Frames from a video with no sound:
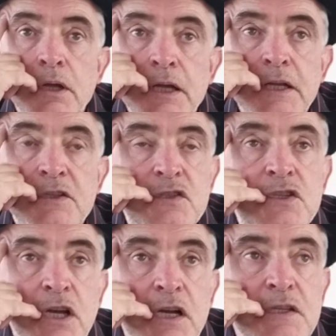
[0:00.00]
it's
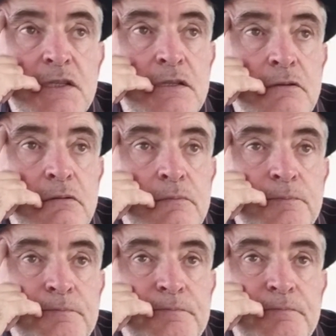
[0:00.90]
just
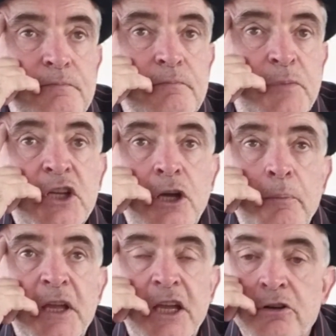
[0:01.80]

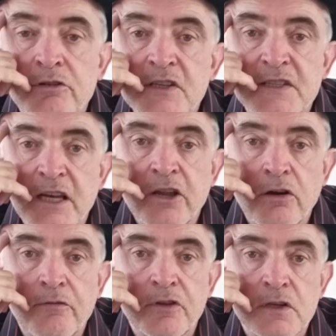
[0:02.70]
becoming increasingly
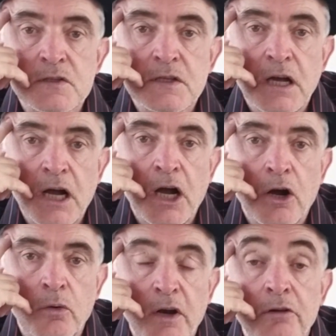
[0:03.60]
obvious
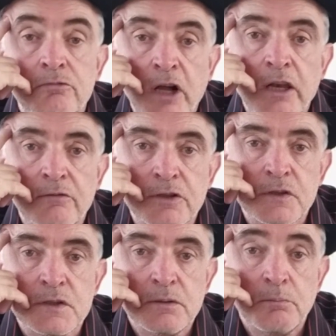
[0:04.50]
how
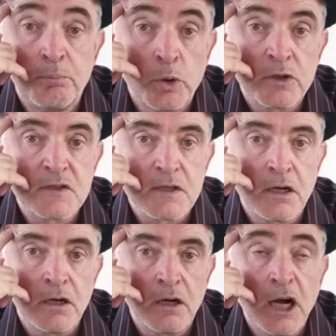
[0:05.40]
irrelevant books
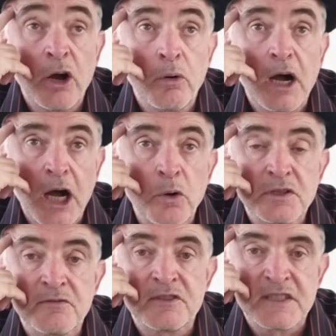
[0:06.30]
are, how
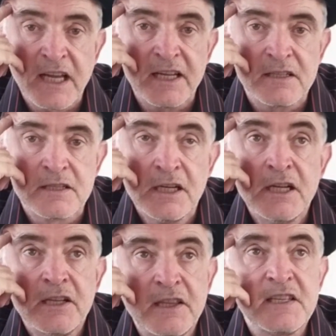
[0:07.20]
out of date
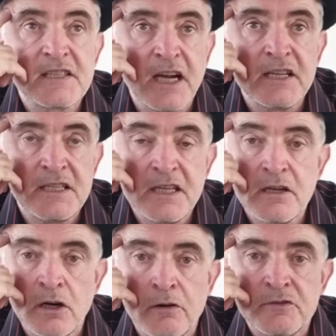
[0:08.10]
this
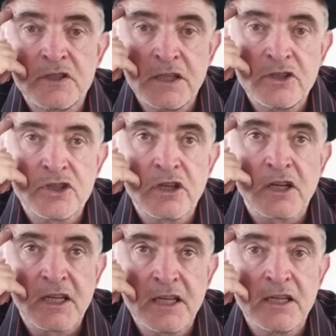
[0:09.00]
idea of teaching
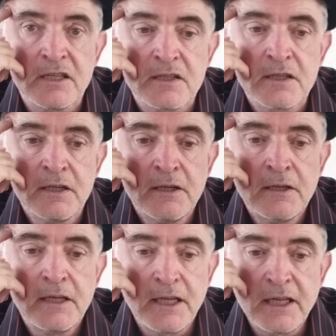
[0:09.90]
a kid
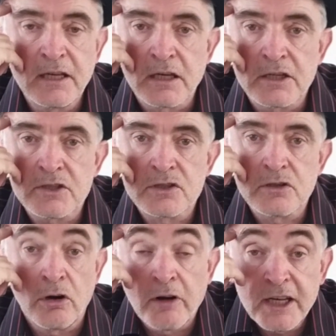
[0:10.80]
English
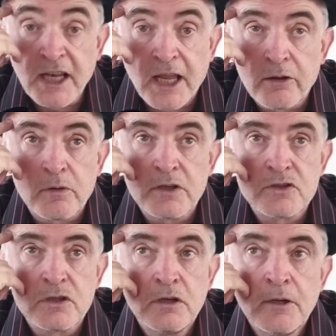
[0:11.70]
or any language
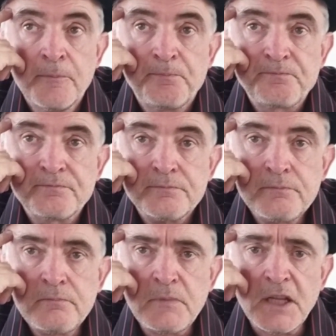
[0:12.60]

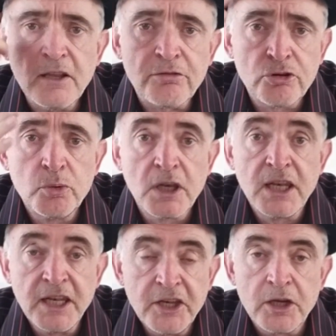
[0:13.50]
through a
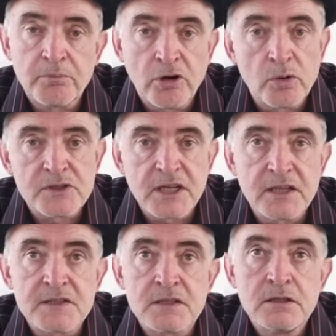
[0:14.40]
linear
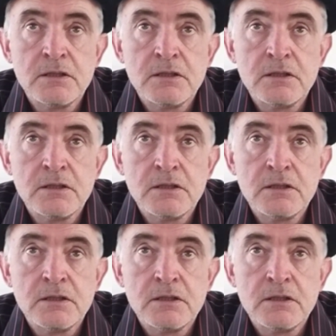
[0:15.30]
process.